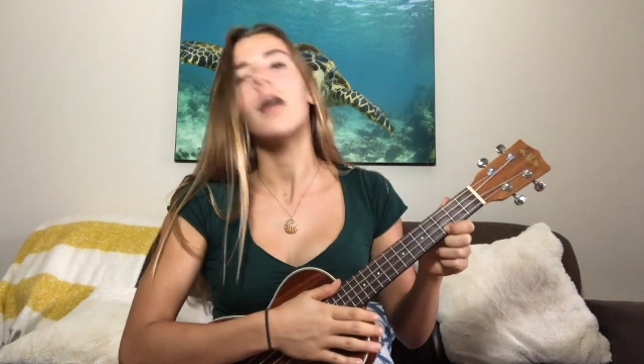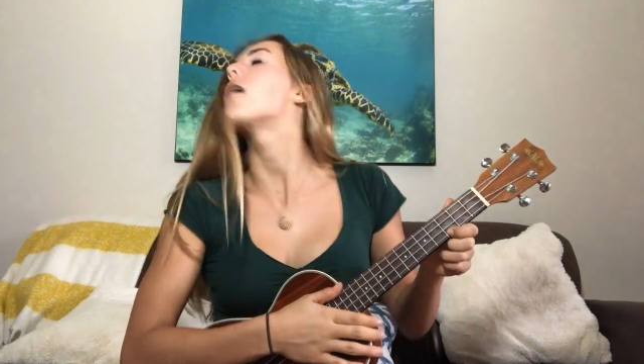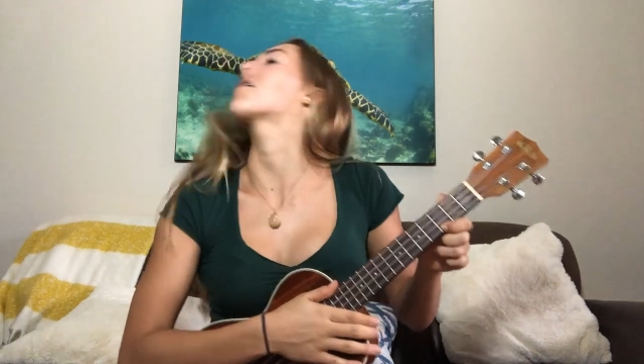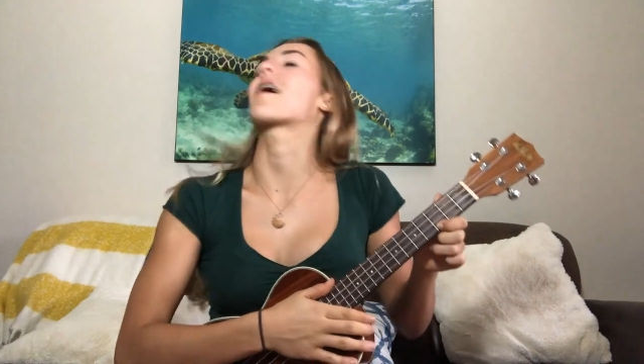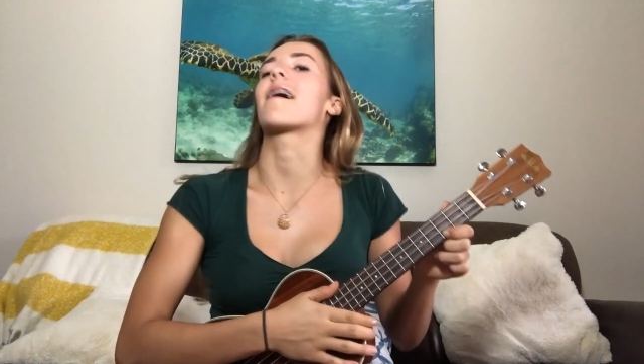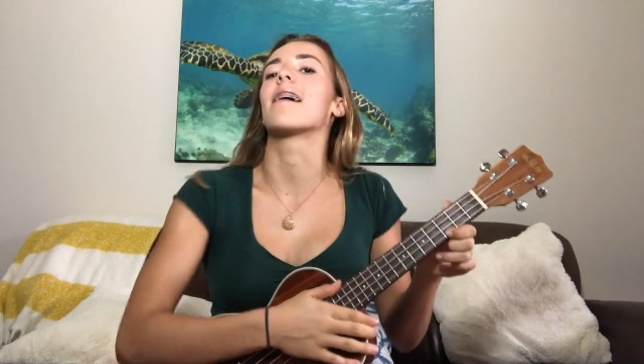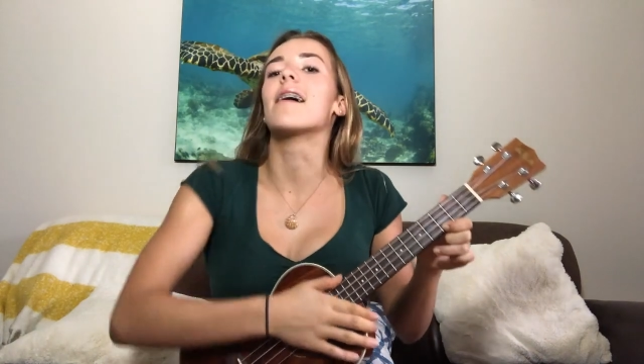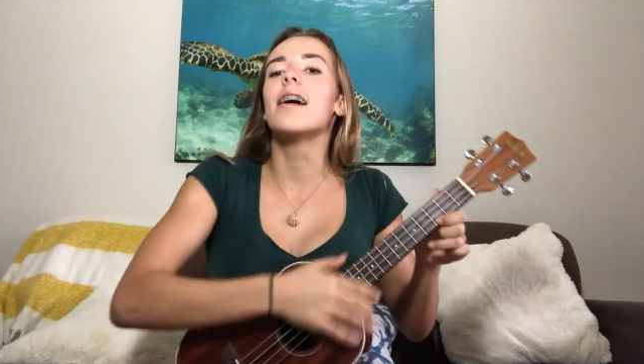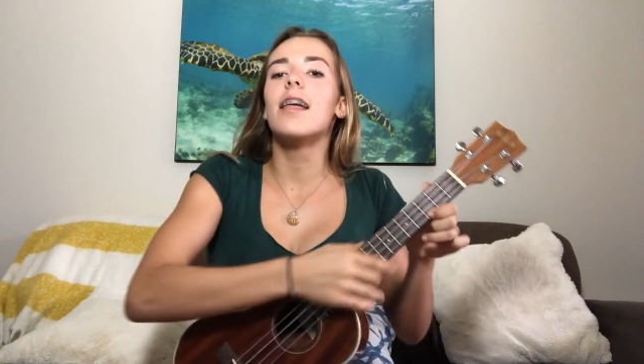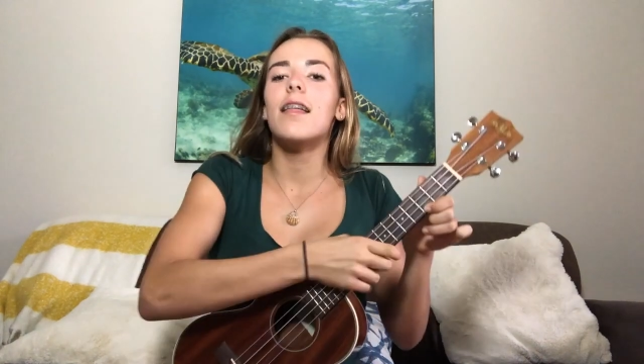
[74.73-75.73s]
Okay,
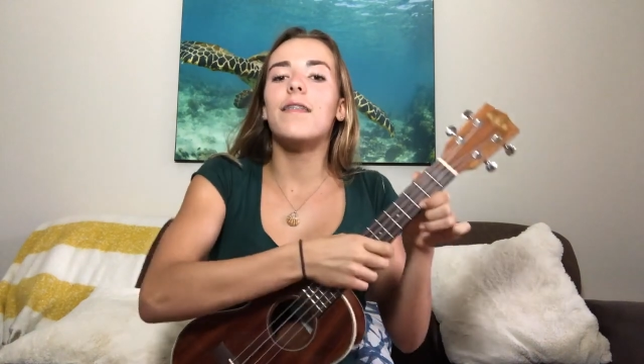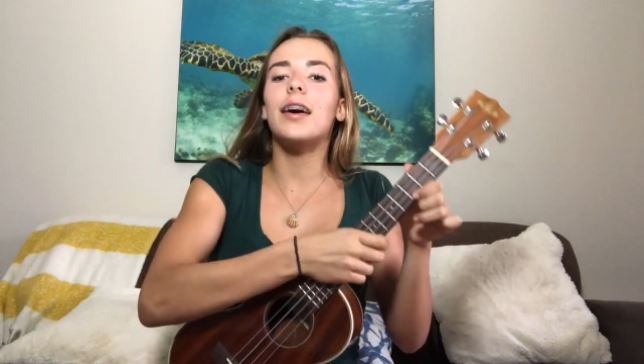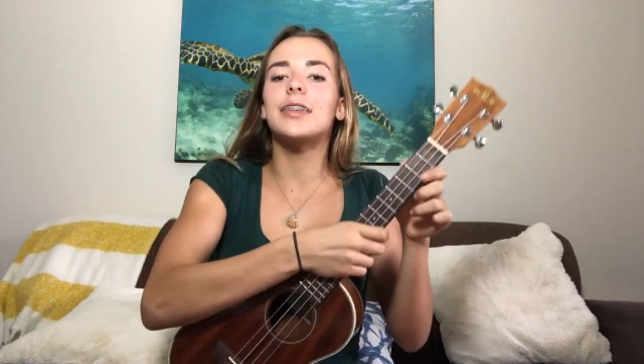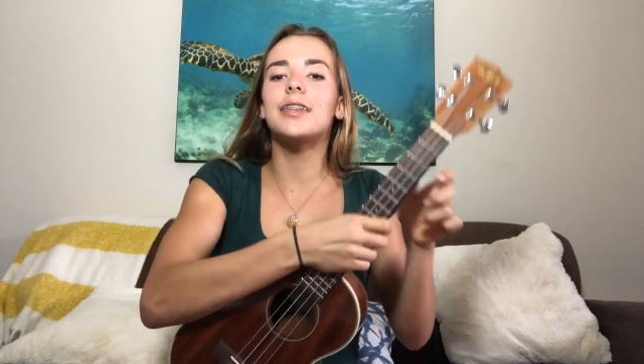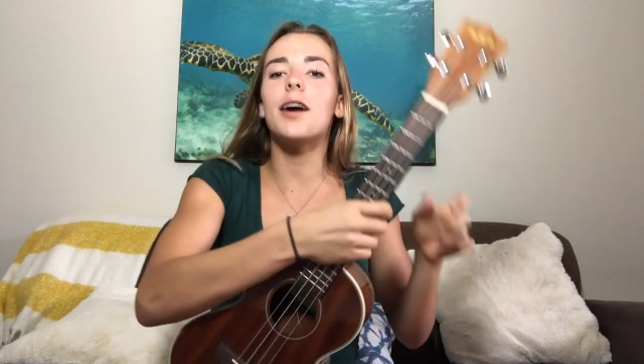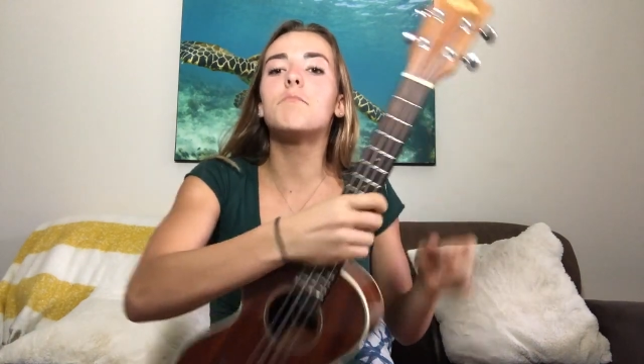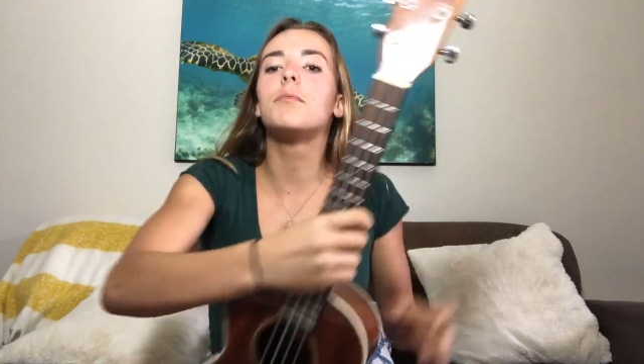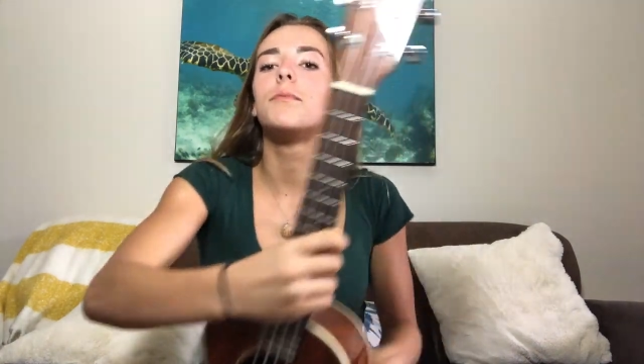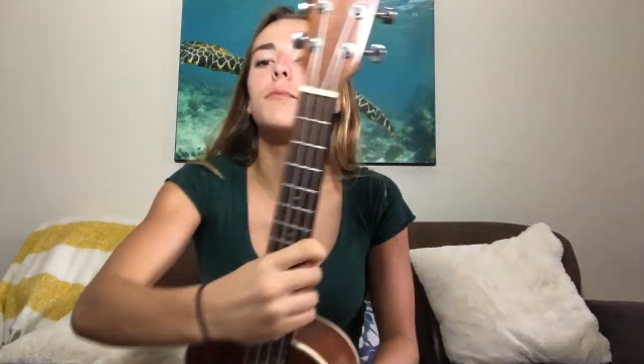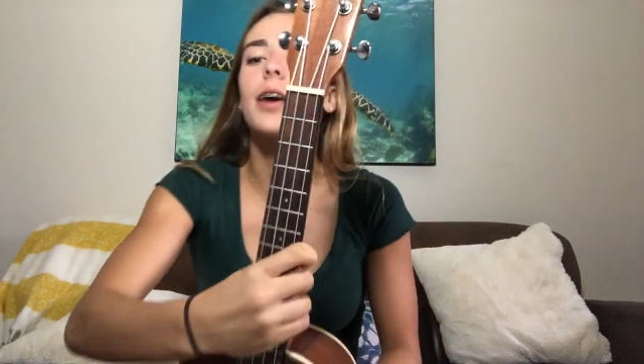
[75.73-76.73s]
next
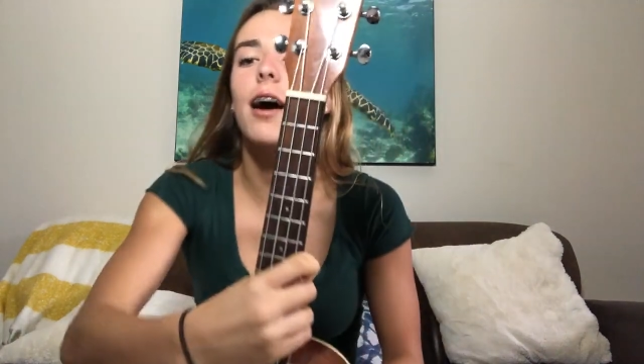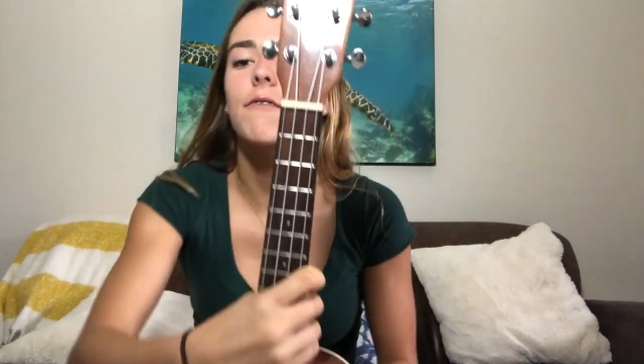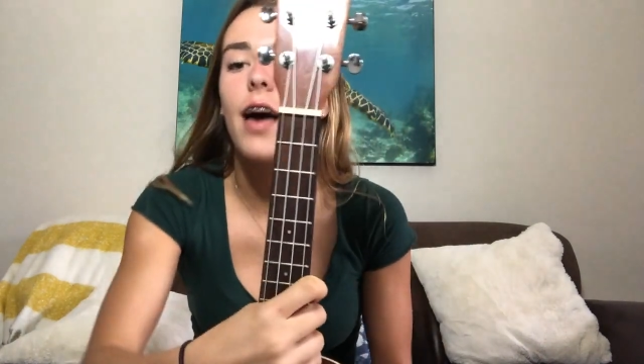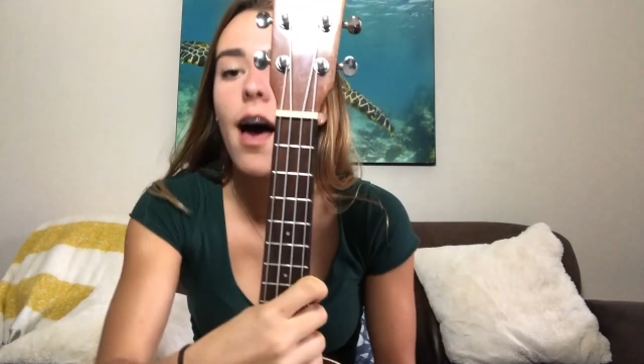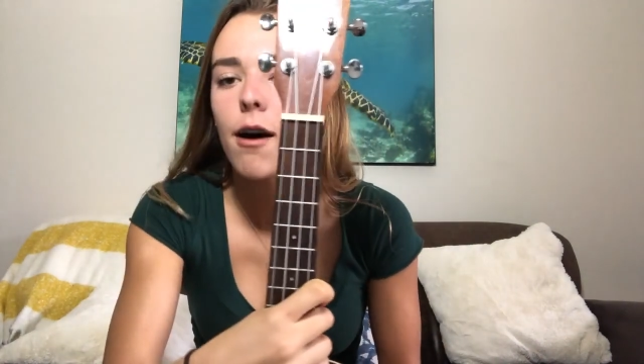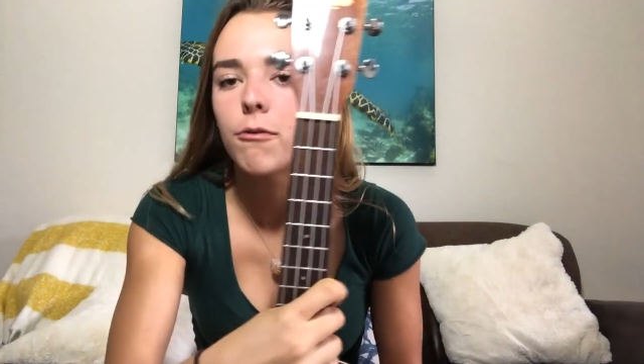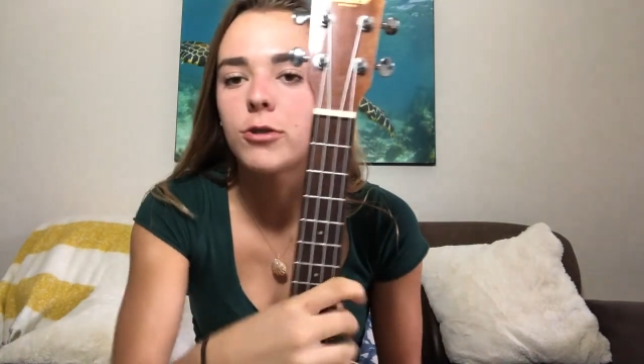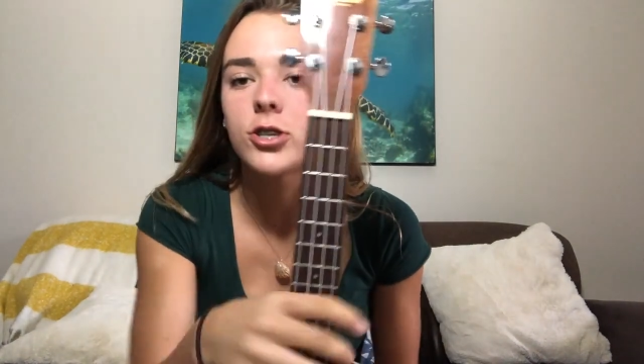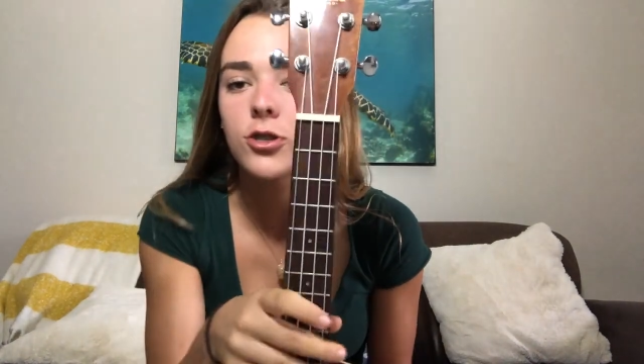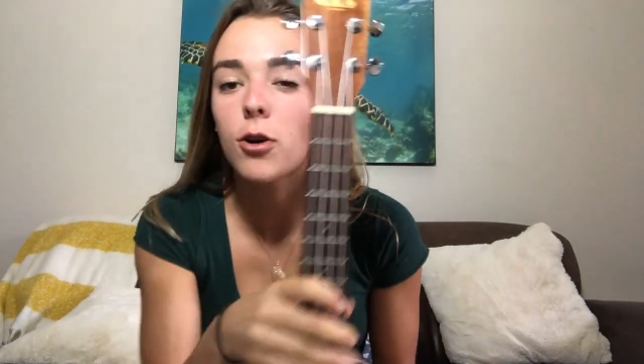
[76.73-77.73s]
up we have F,
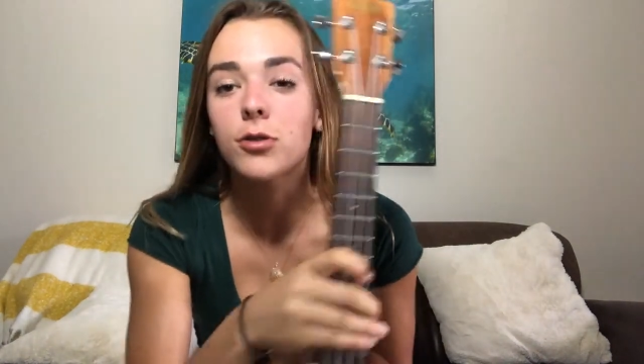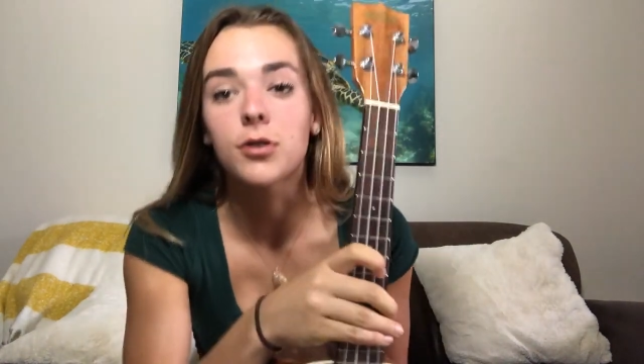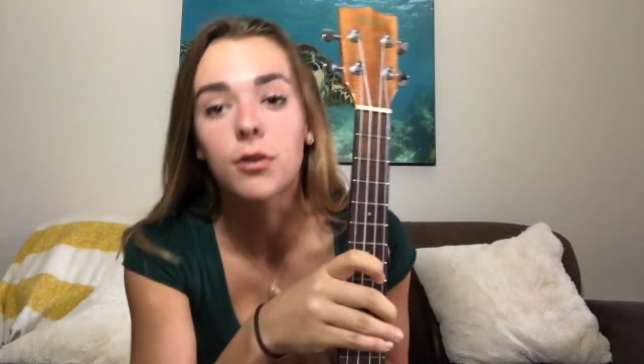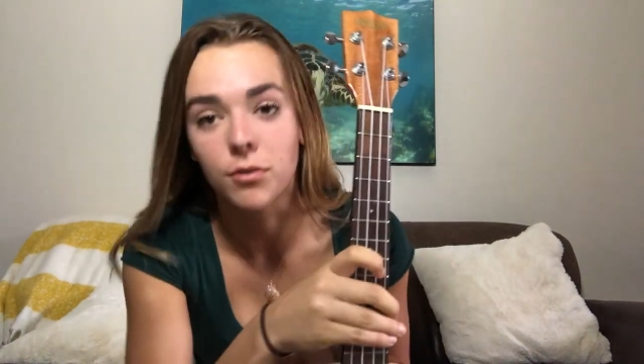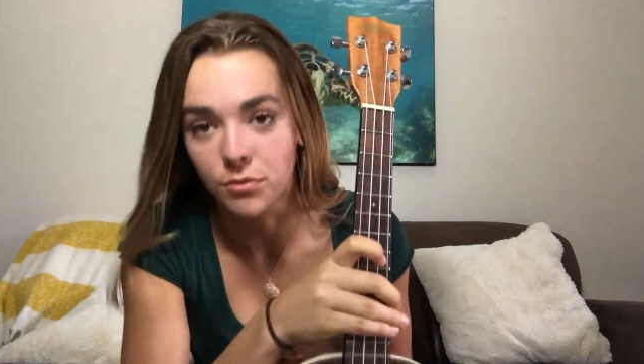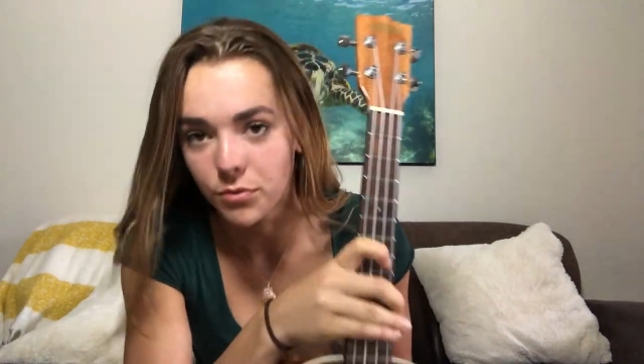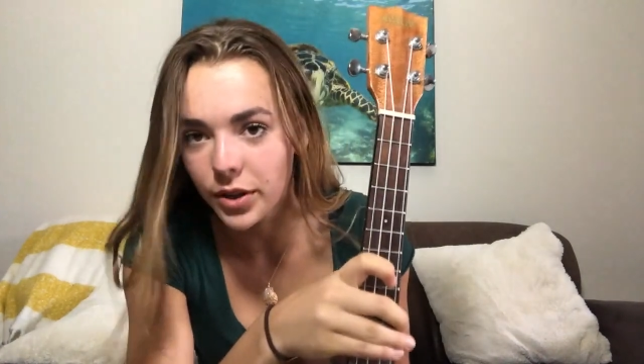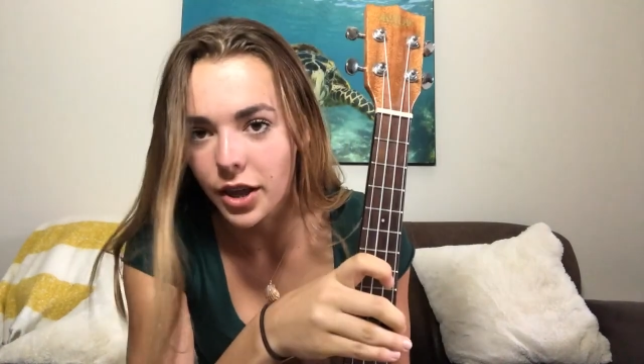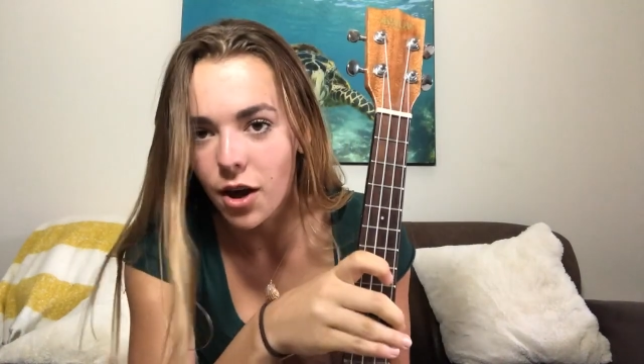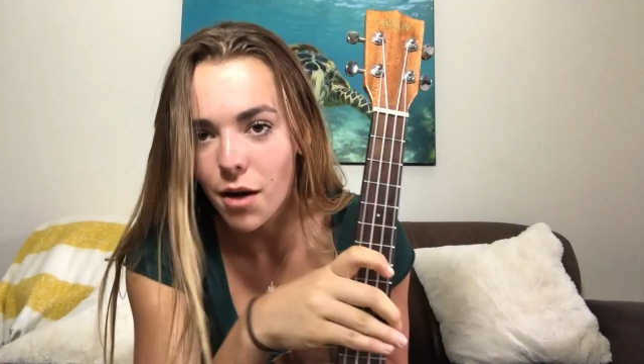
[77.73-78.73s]
which is also
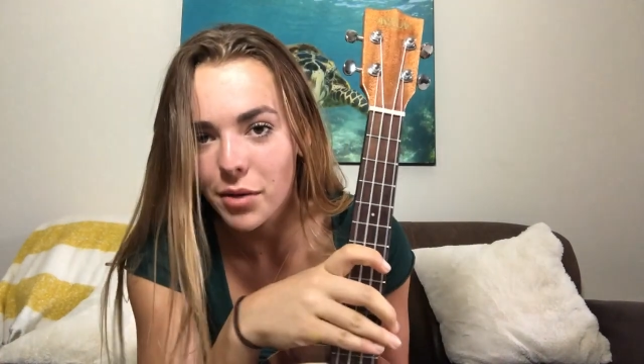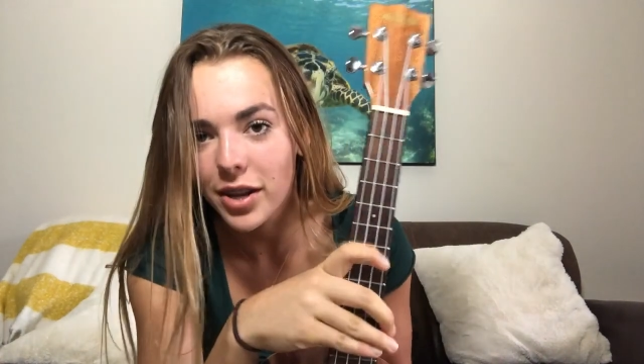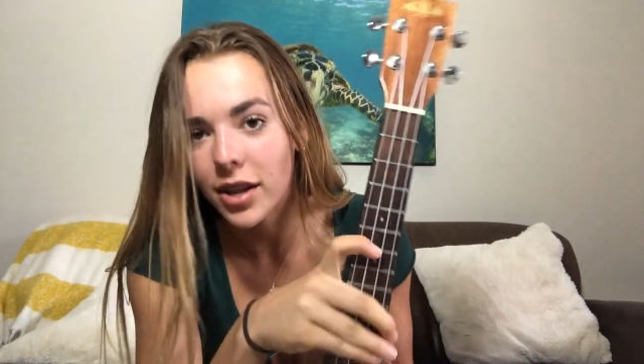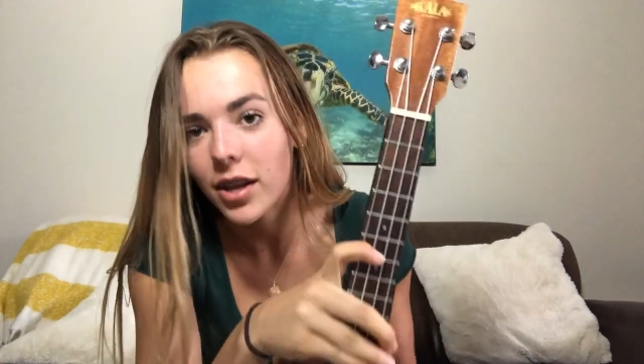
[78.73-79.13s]
really common.